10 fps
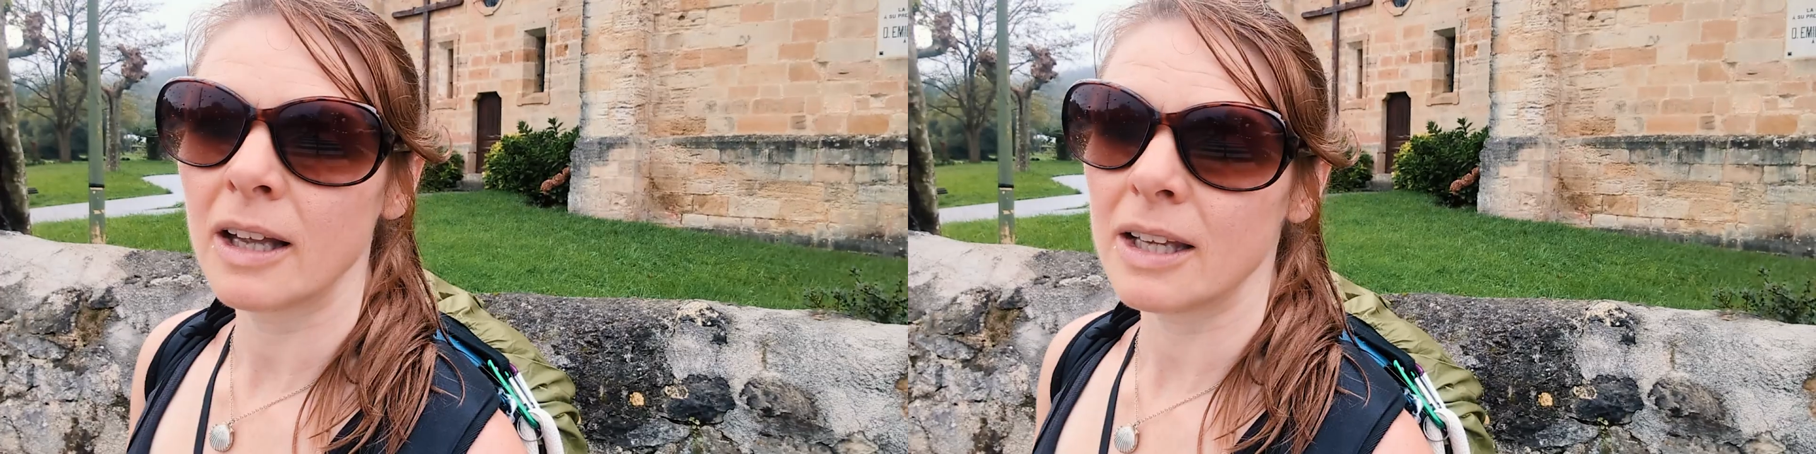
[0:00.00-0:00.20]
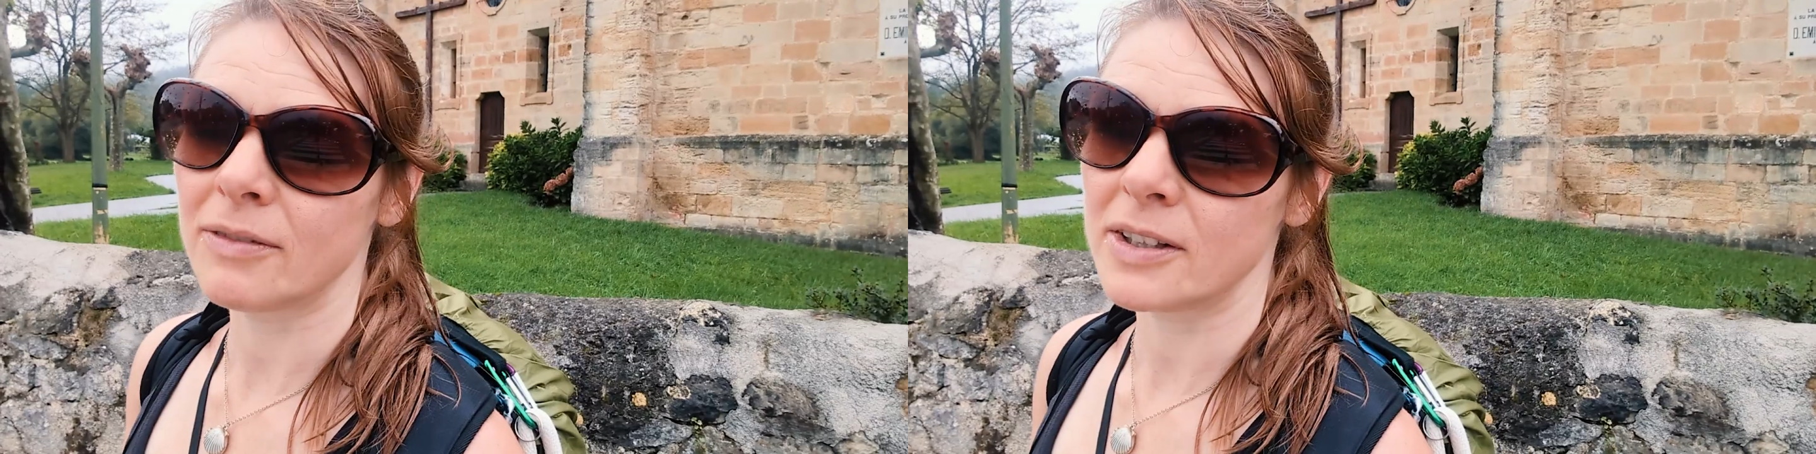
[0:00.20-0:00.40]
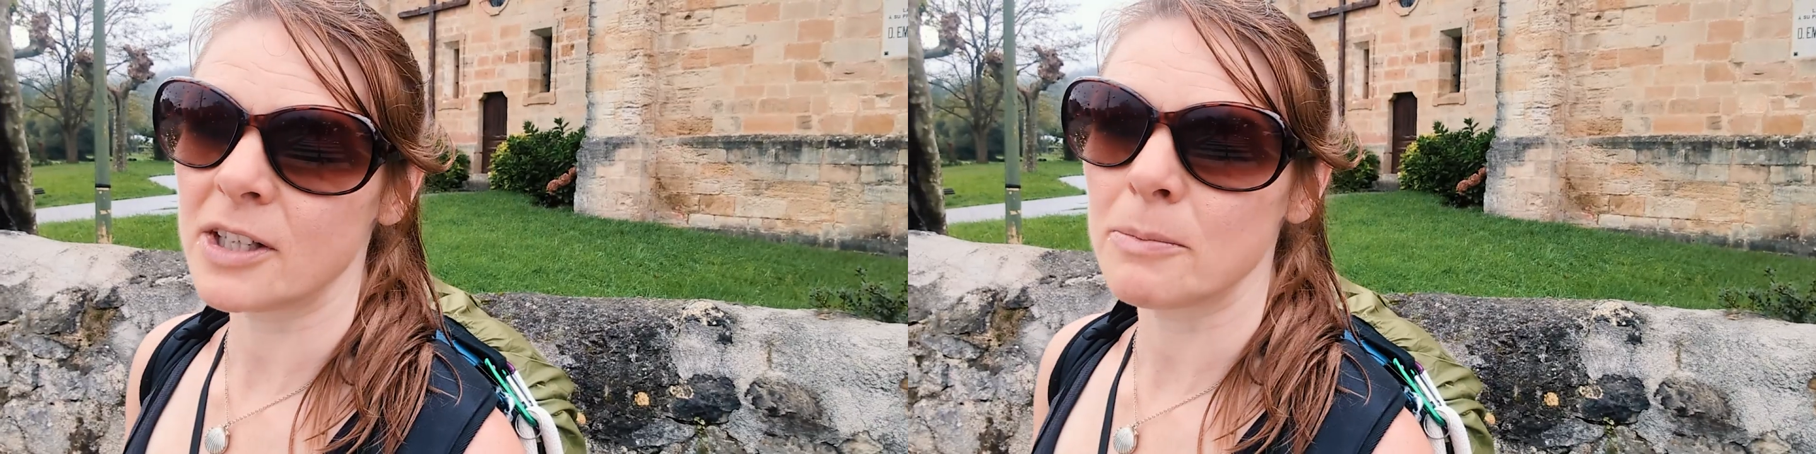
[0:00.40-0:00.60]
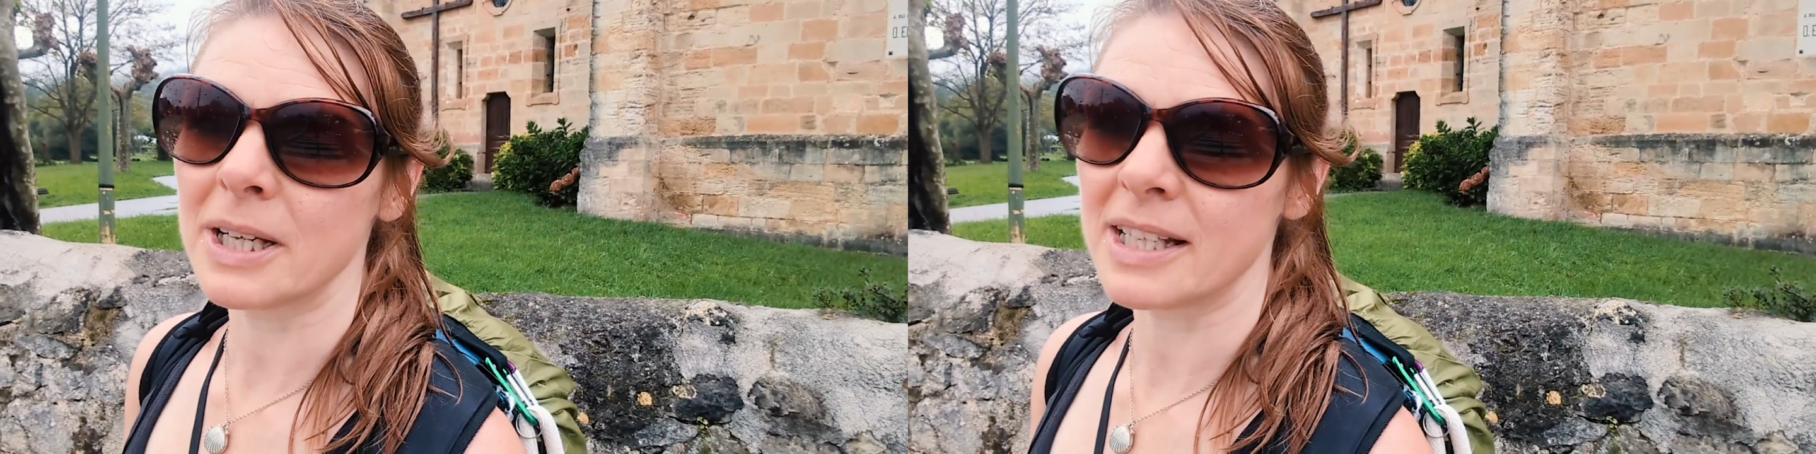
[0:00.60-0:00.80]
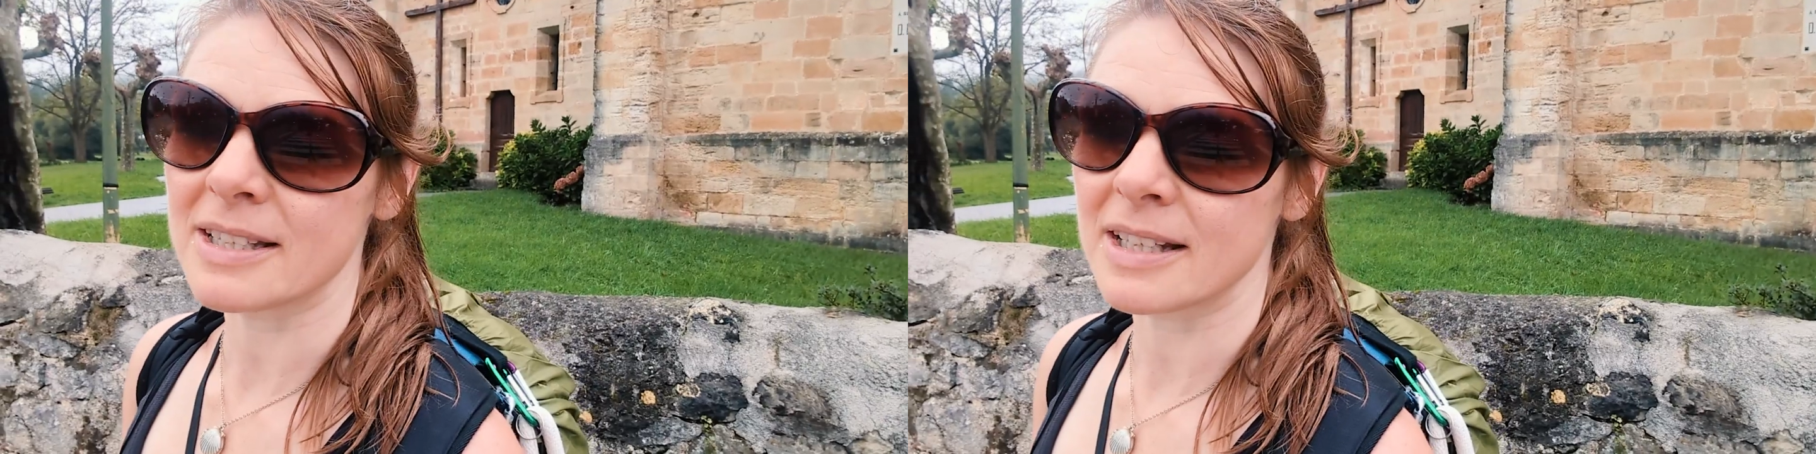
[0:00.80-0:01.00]
if I don't
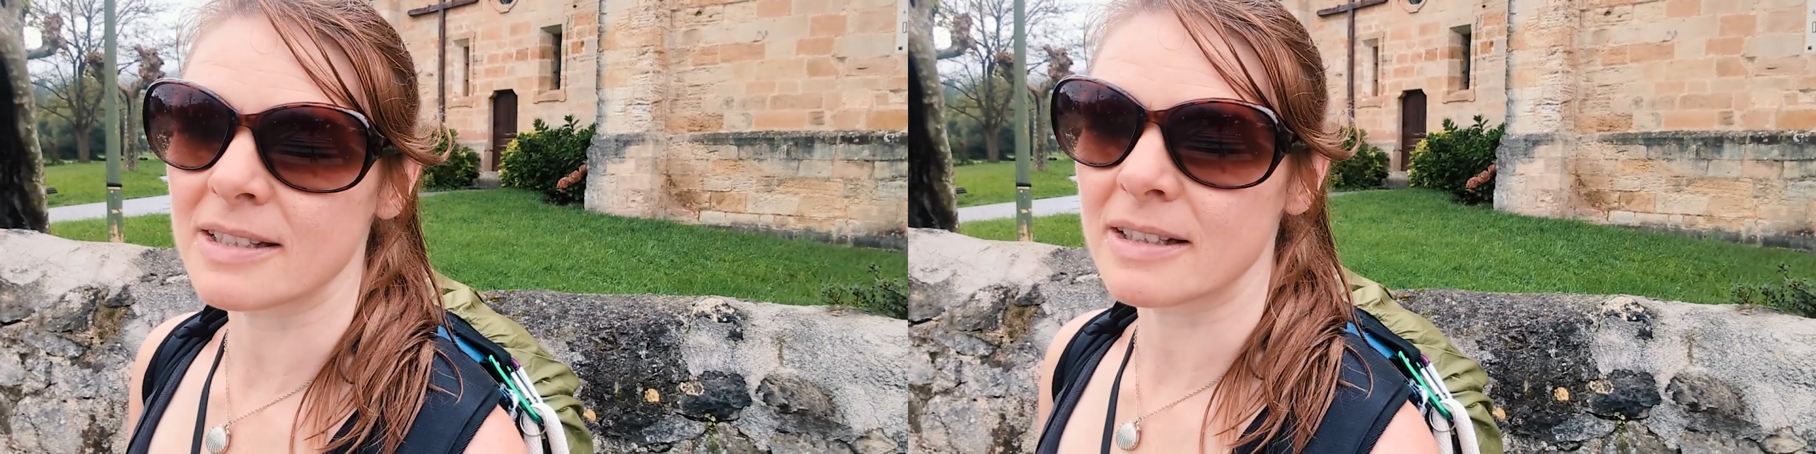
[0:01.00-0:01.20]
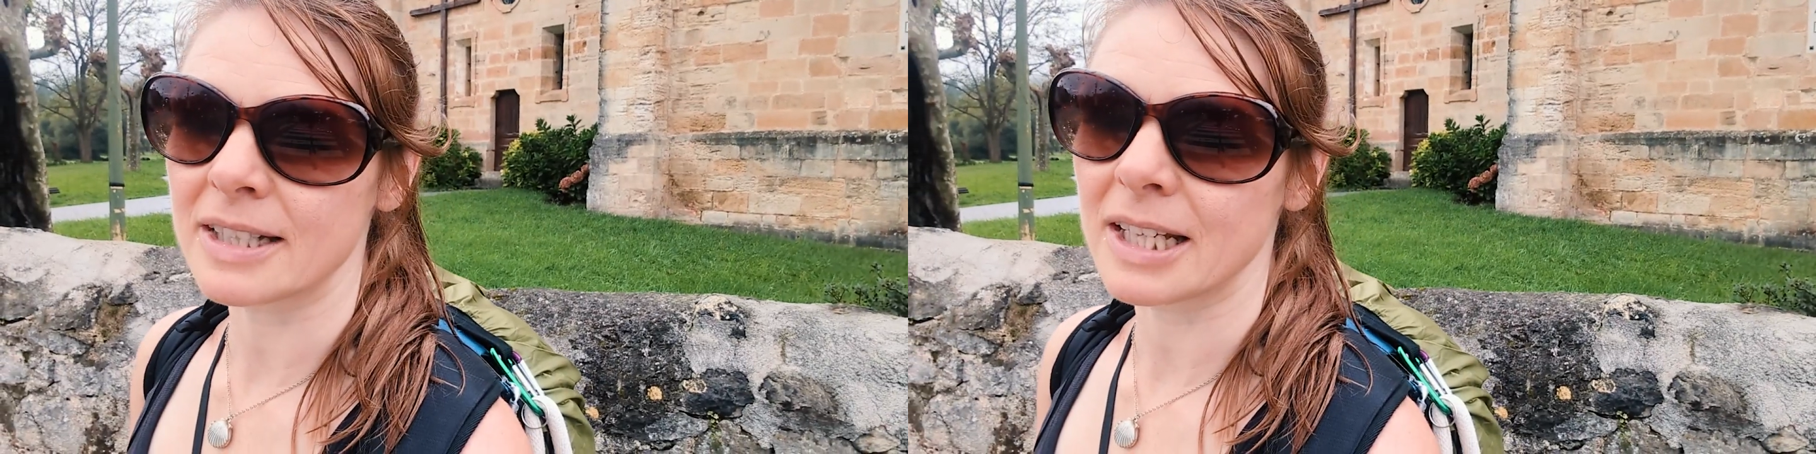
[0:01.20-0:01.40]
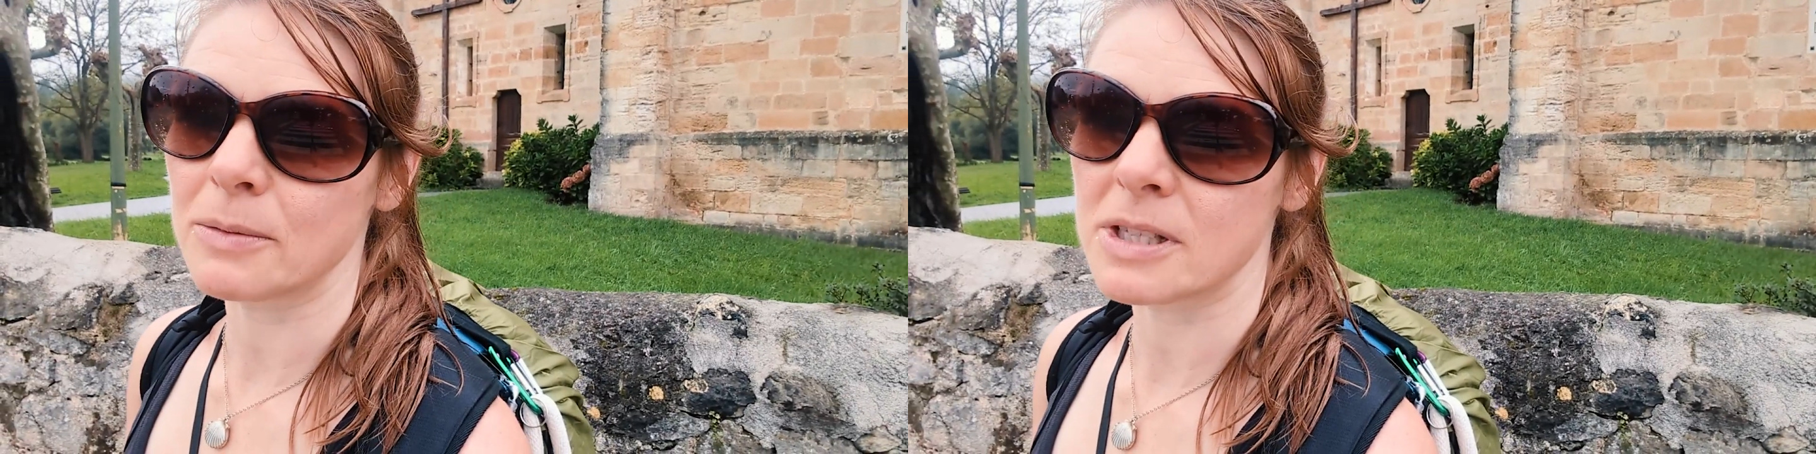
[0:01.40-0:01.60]
make it to Santander,